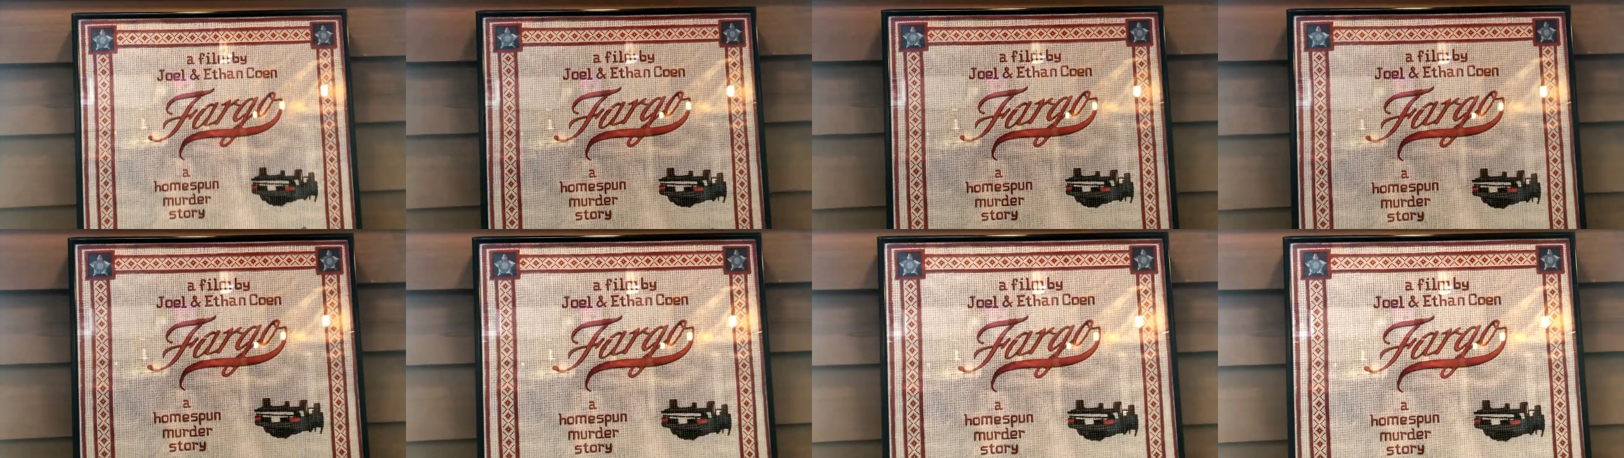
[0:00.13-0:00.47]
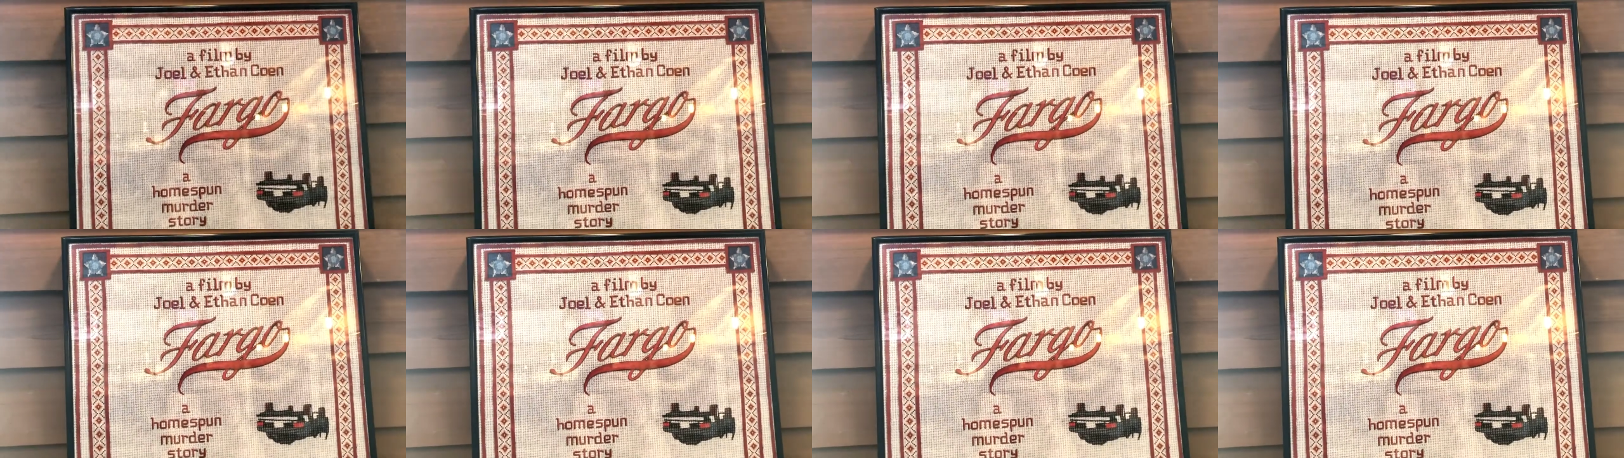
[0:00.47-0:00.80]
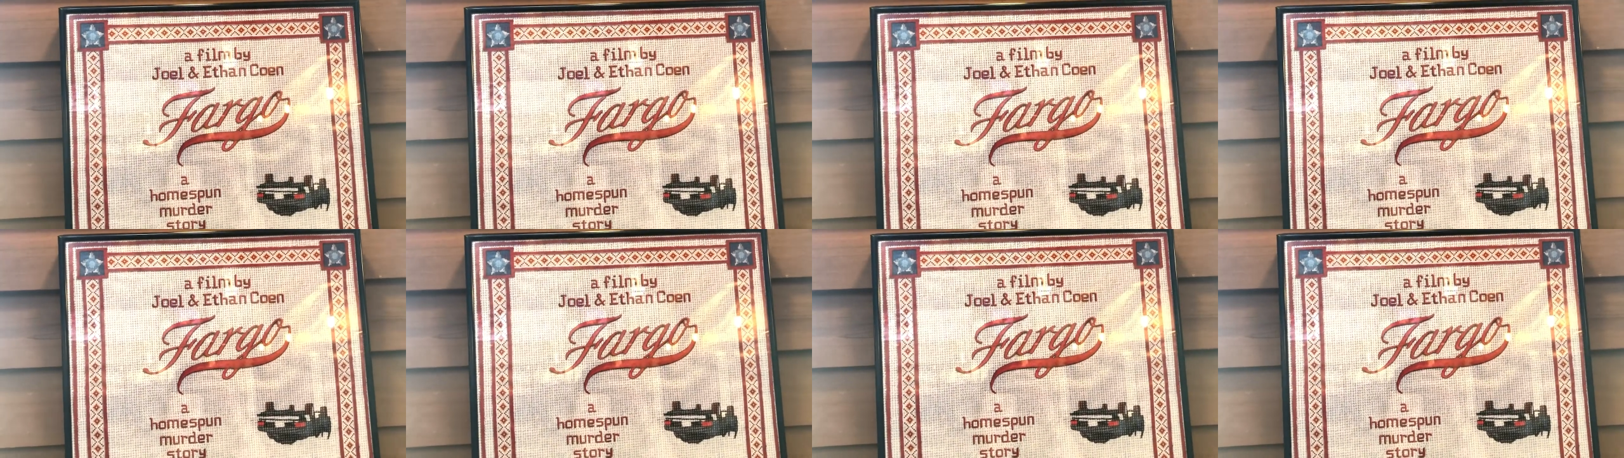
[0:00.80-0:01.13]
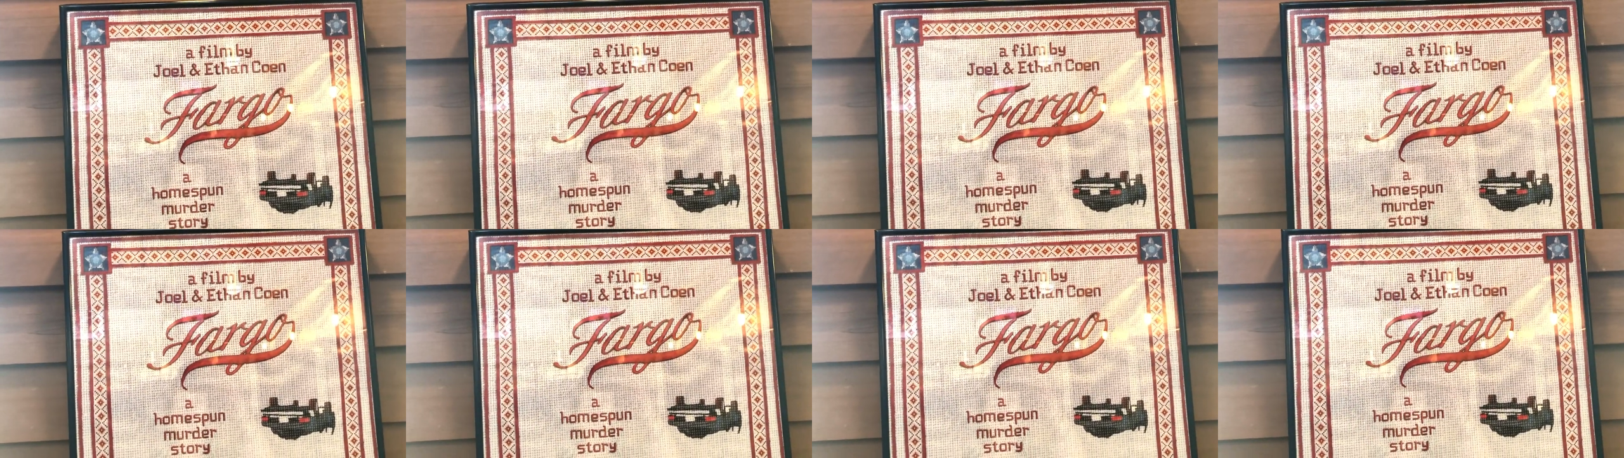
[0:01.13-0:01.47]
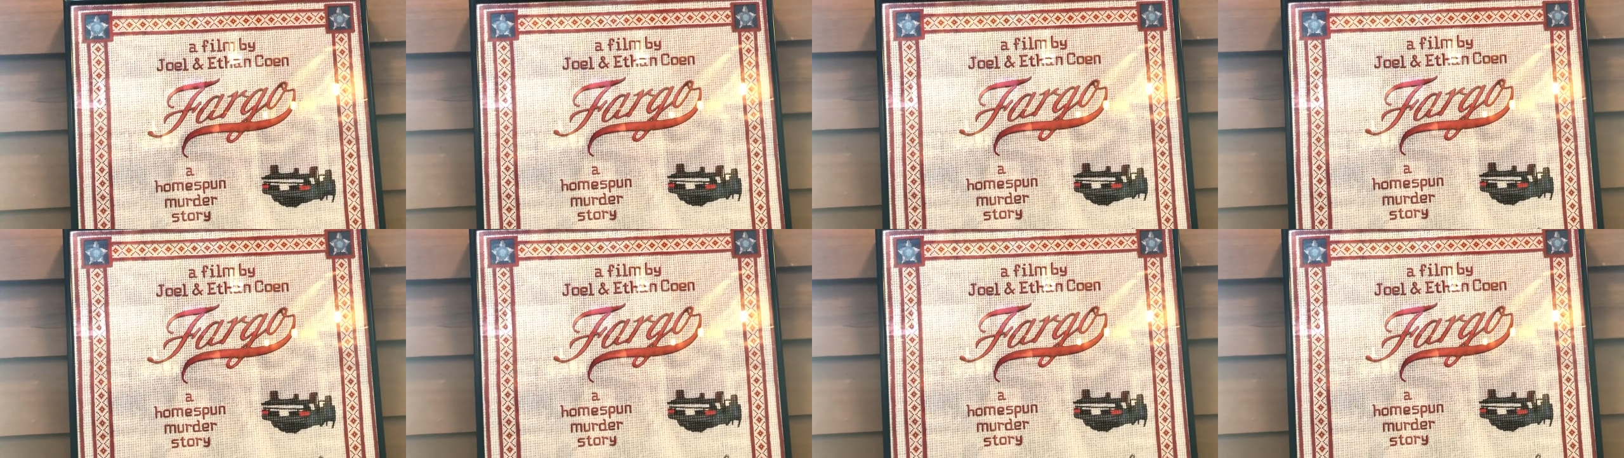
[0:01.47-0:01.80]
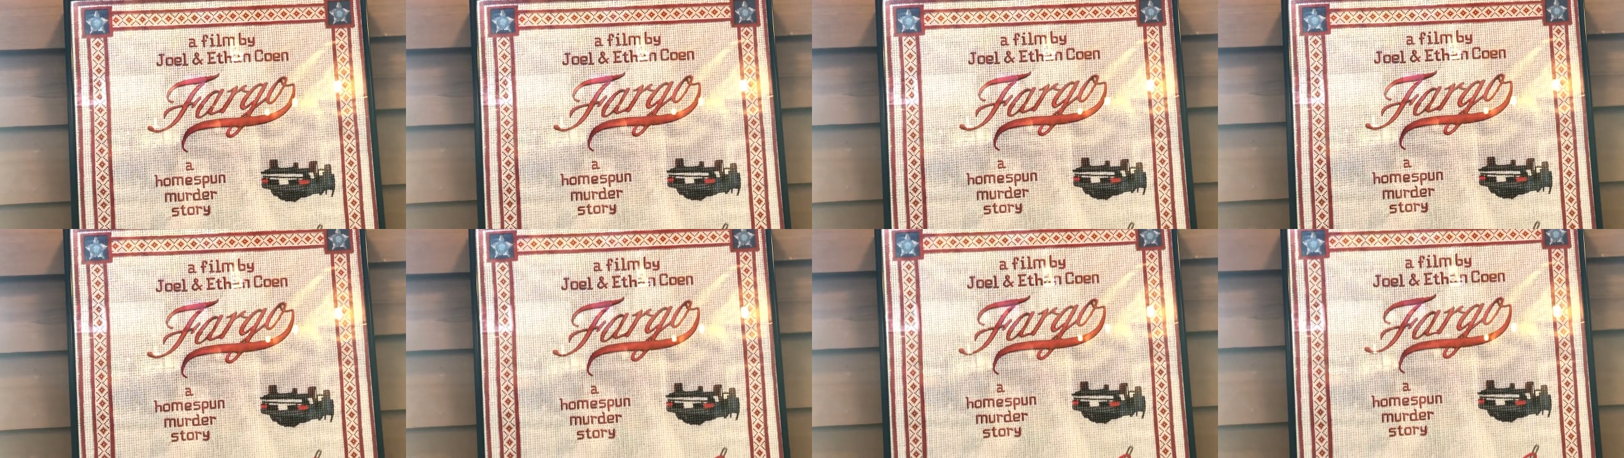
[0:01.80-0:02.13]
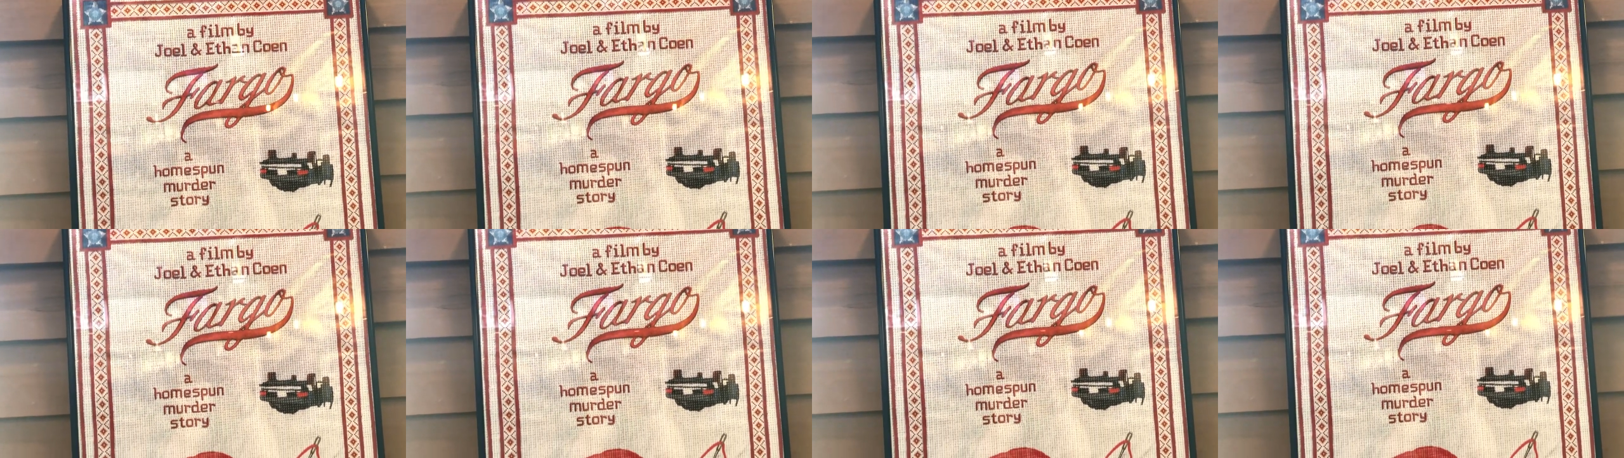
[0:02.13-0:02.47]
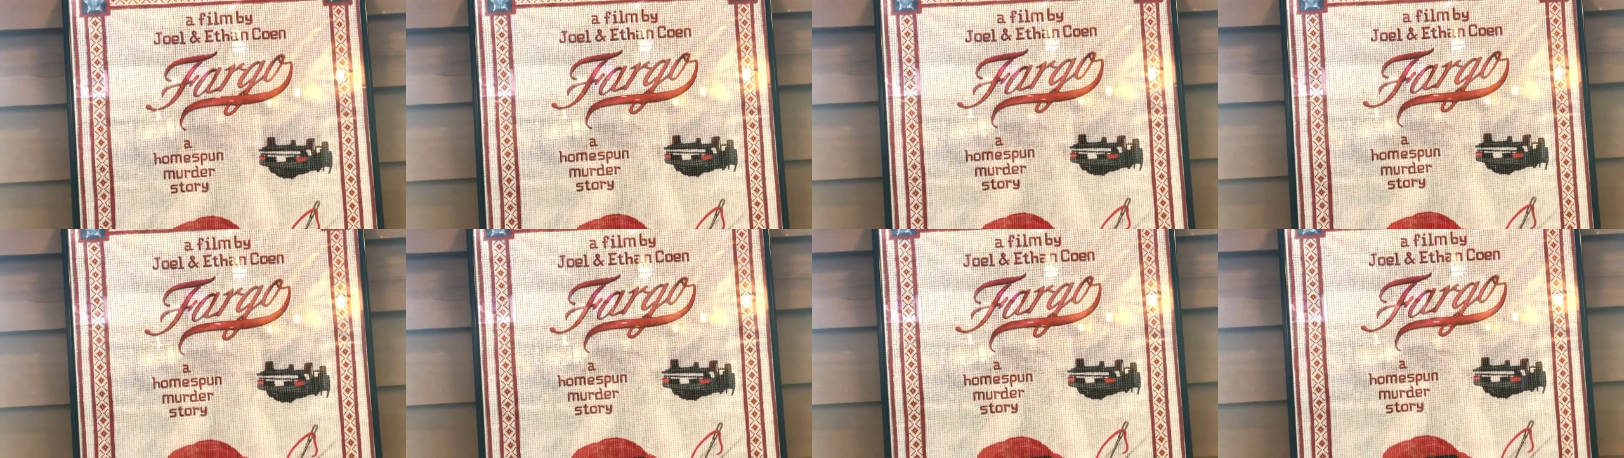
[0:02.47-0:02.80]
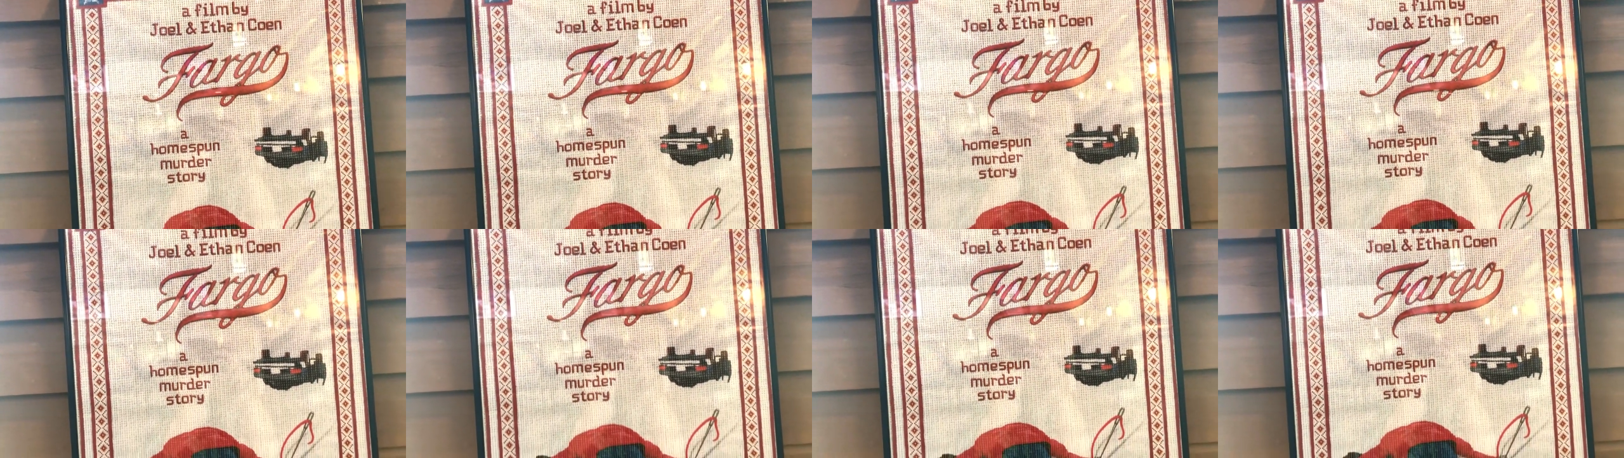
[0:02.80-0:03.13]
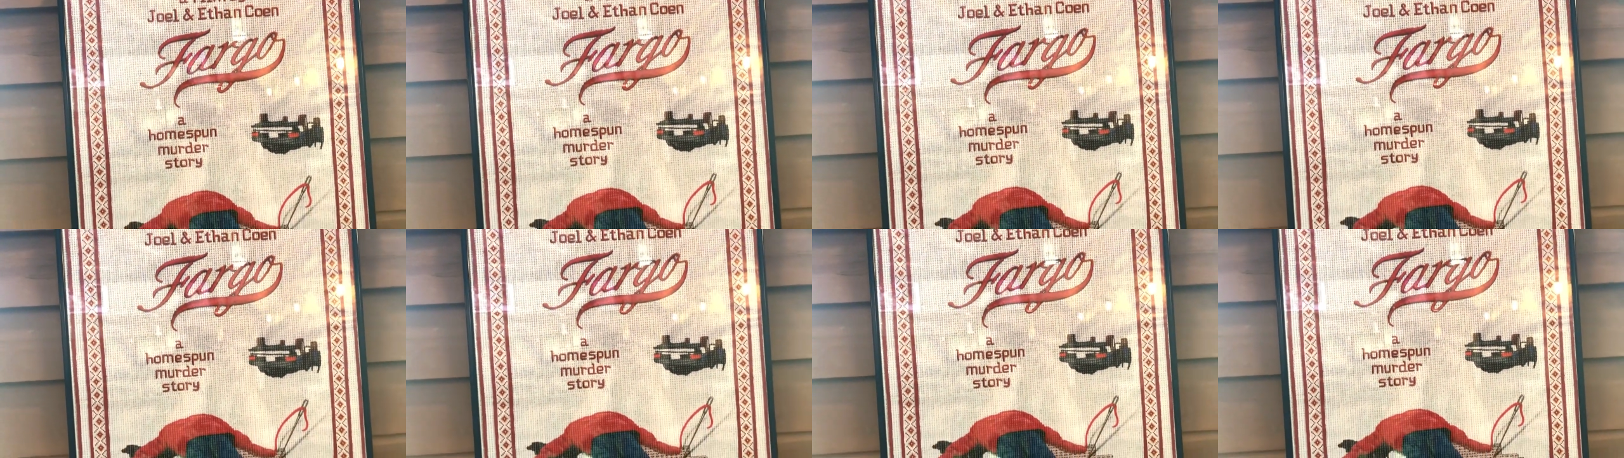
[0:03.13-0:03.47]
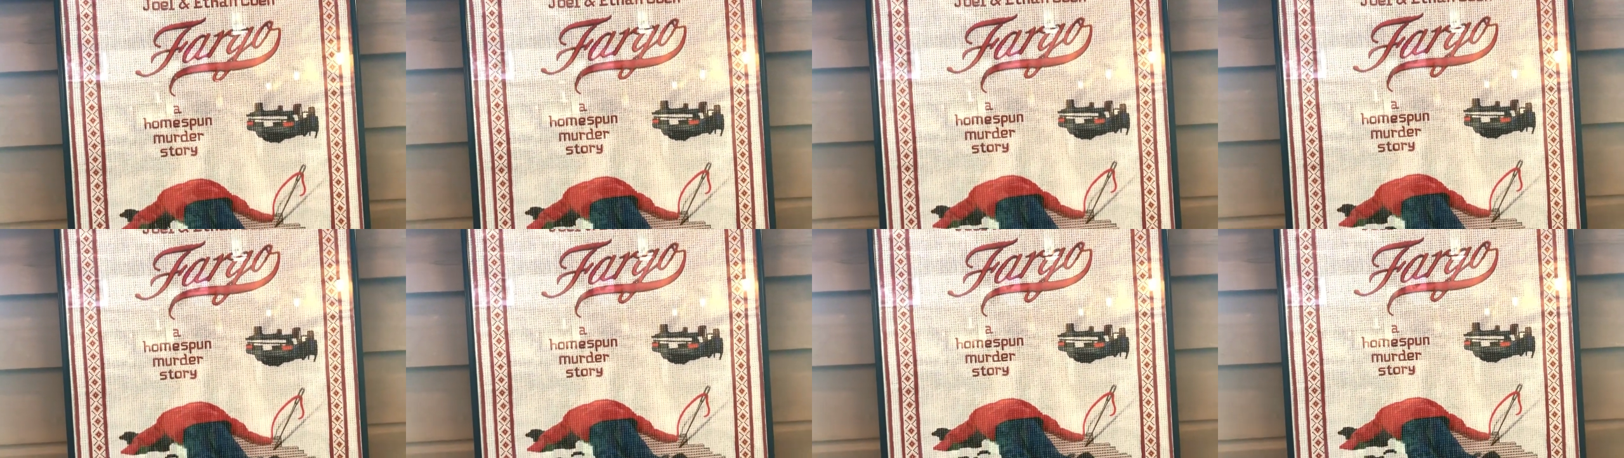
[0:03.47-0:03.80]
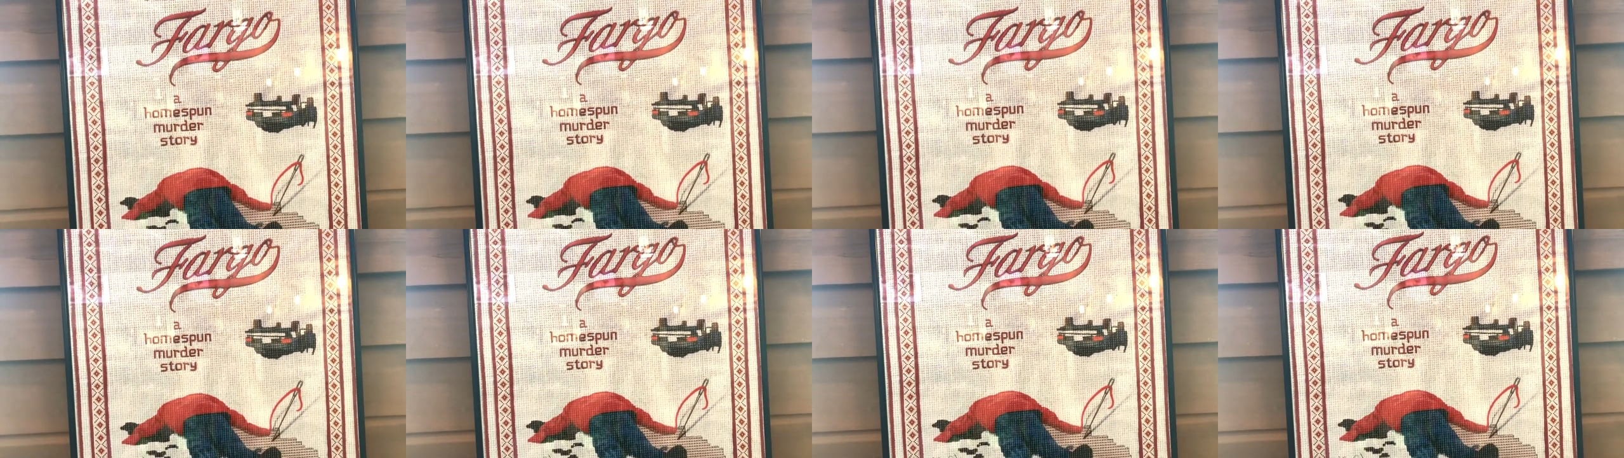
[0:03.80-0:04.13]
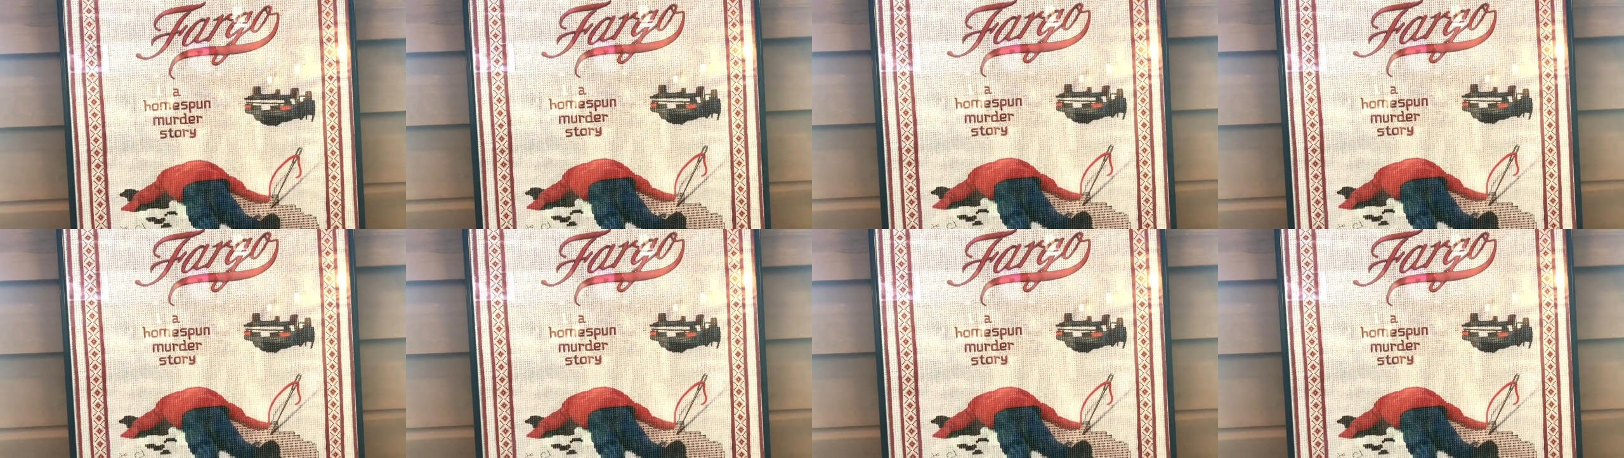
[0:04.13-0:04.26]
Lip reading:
[unreadable: no face in view]